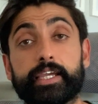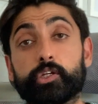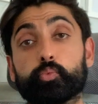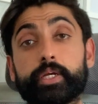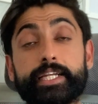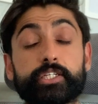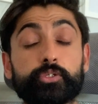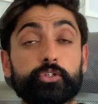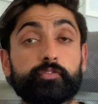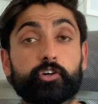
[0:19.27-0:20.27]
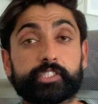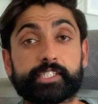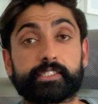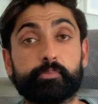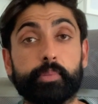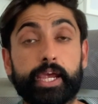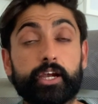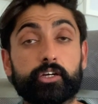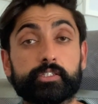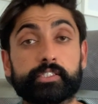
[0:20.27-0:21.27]
in week two versus the
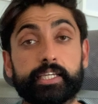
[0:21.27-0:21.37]
Bears.